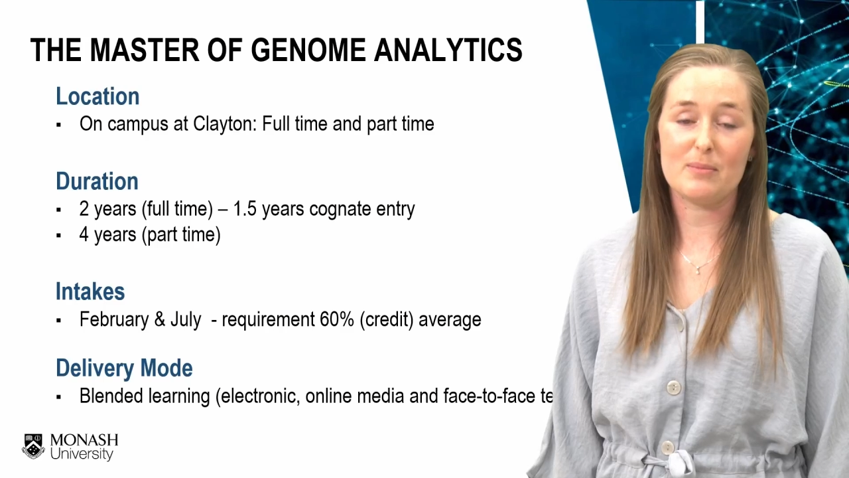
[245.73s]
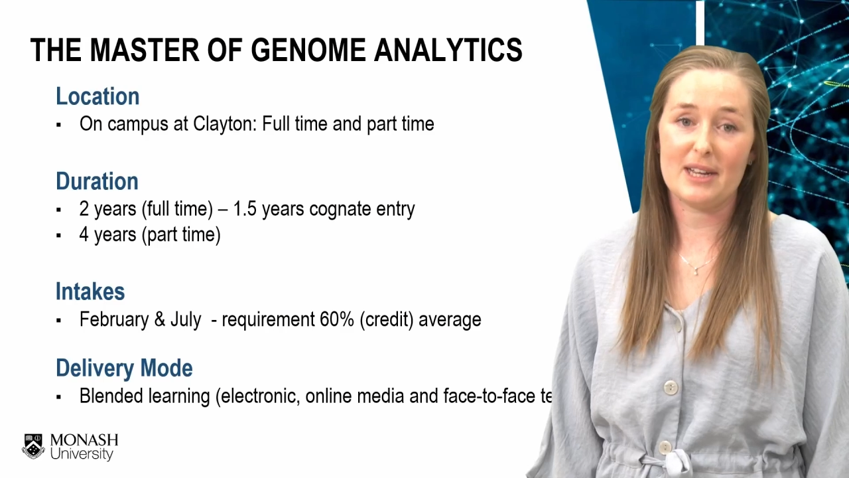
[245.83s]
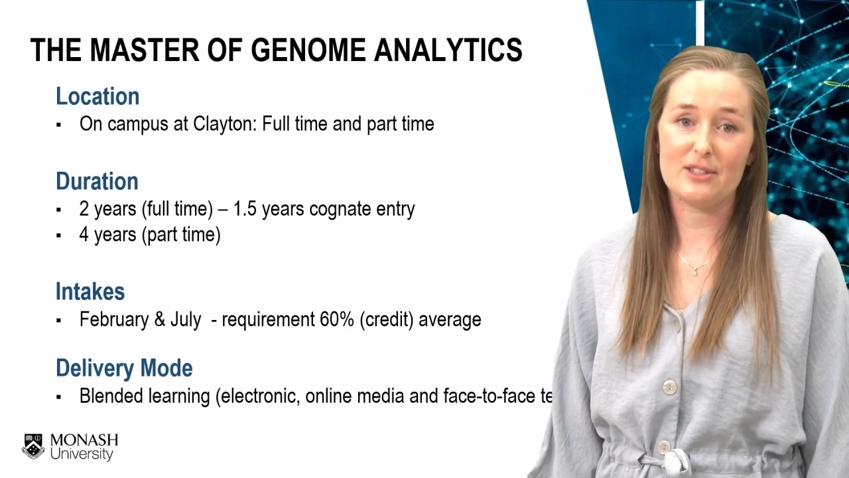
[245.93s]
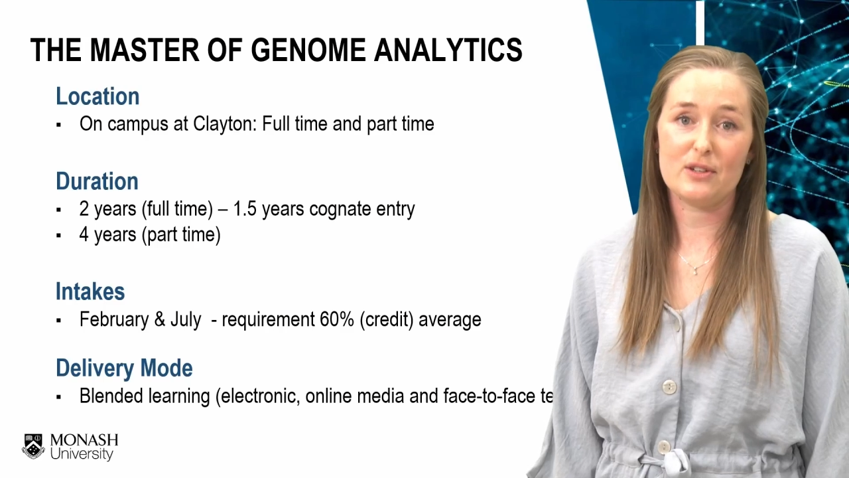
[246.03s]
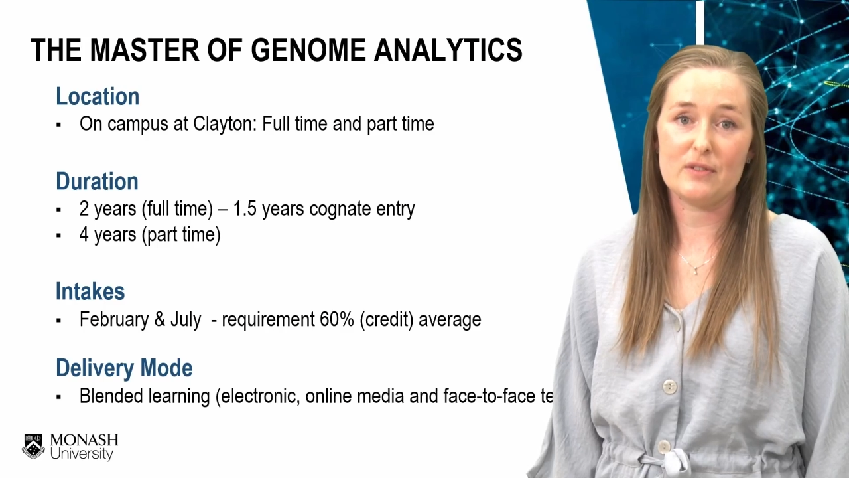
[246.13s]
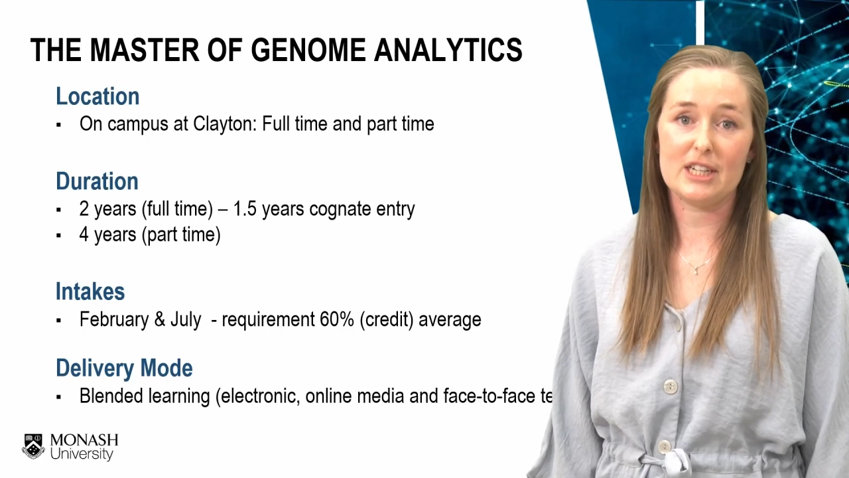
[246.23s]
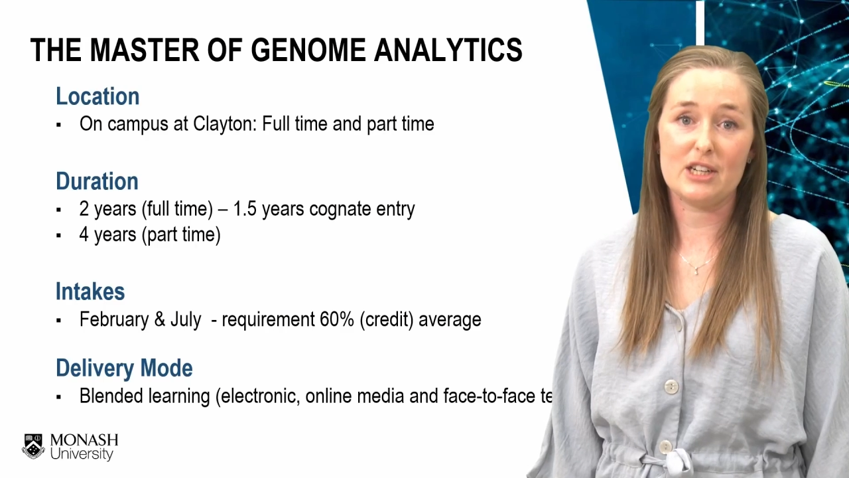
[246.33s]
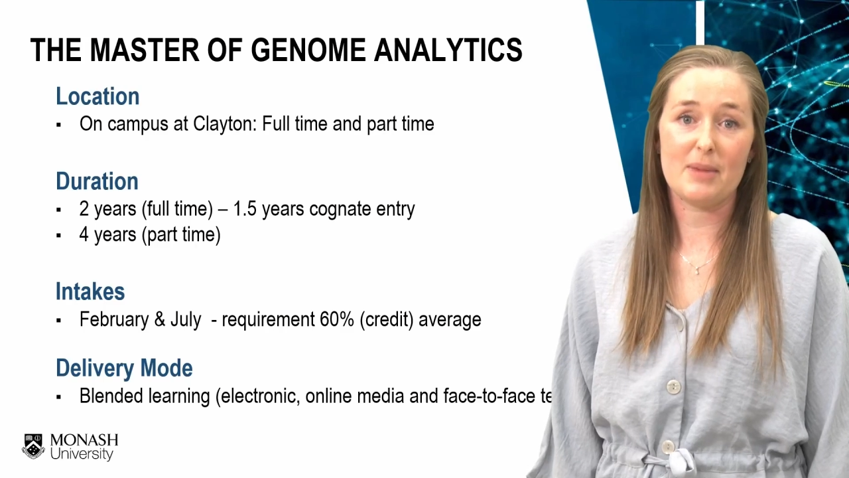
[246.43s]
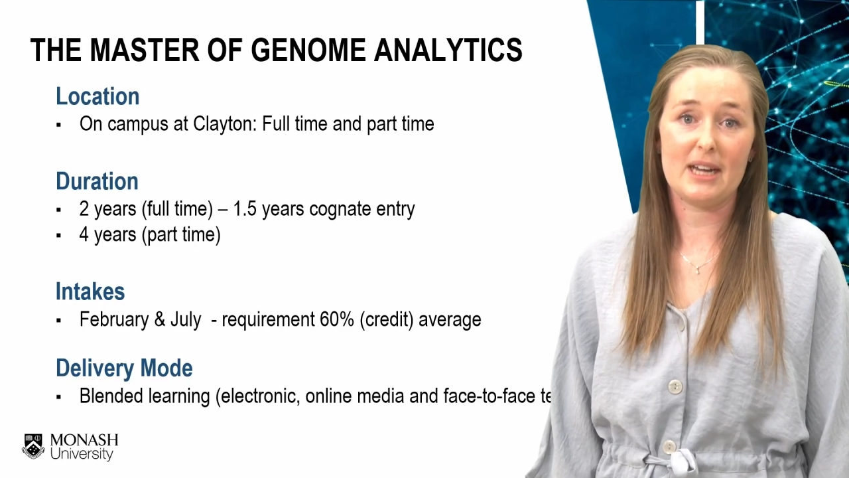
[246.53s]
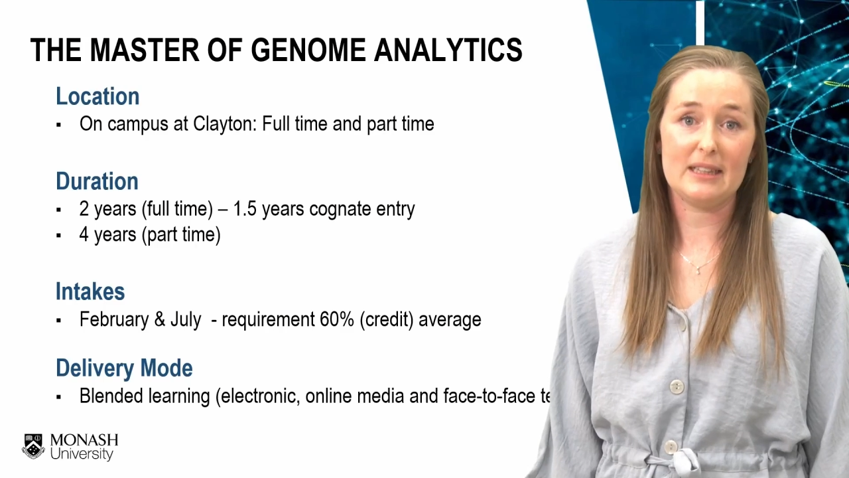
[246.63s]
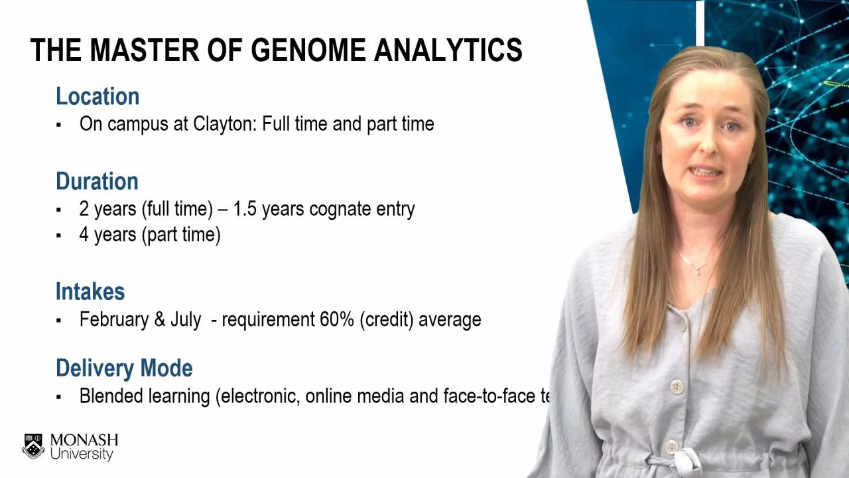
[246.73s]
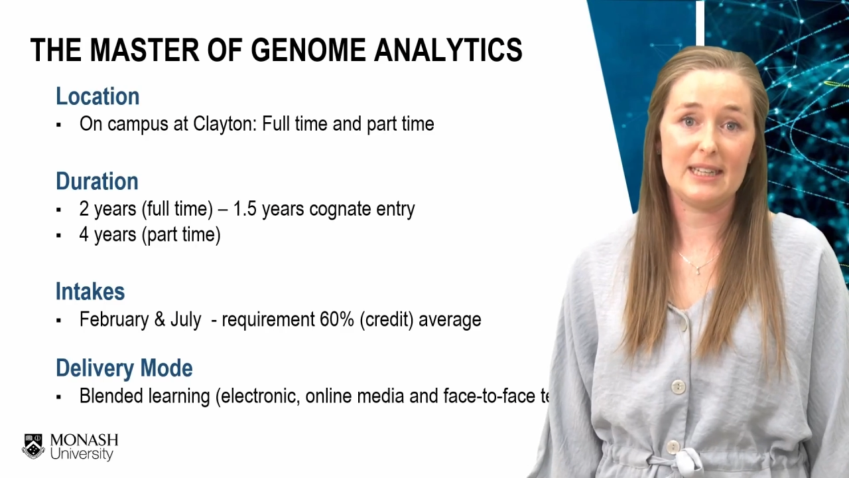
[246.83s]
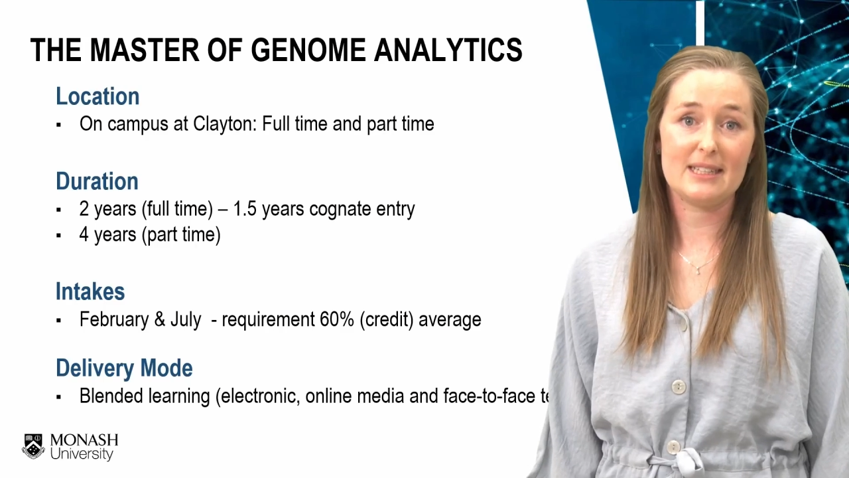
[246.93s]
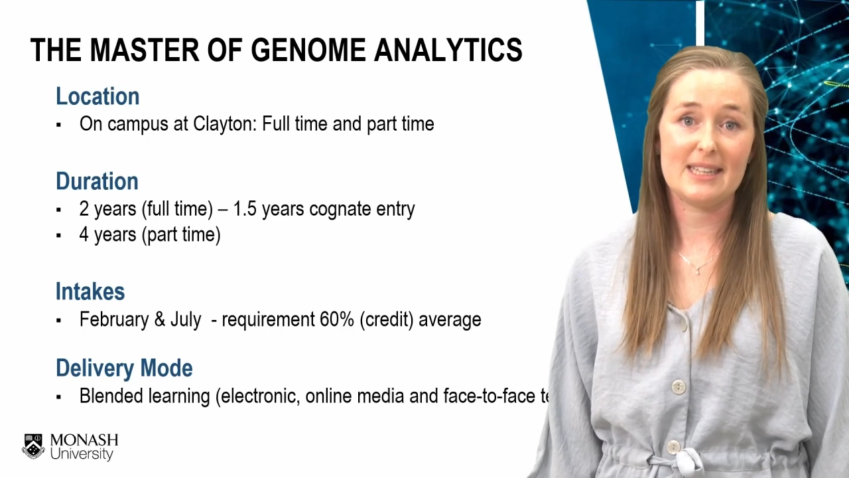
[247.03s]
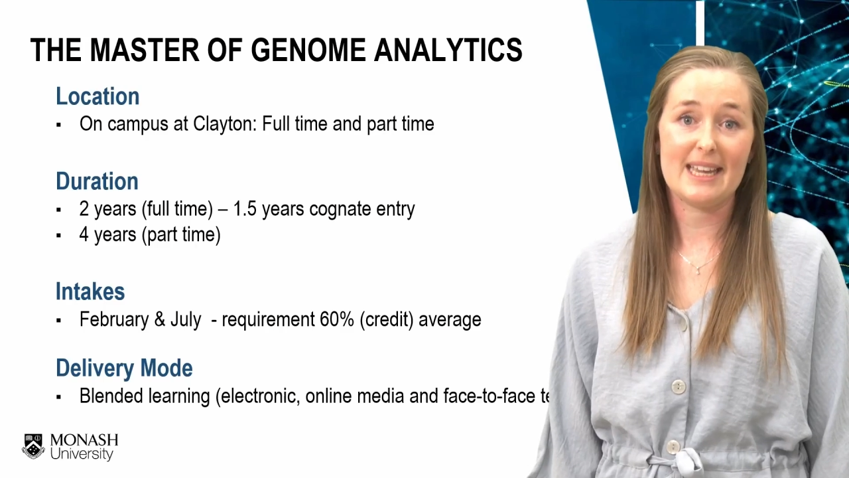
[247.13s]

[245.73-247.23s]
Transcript: Master of Genome Analytics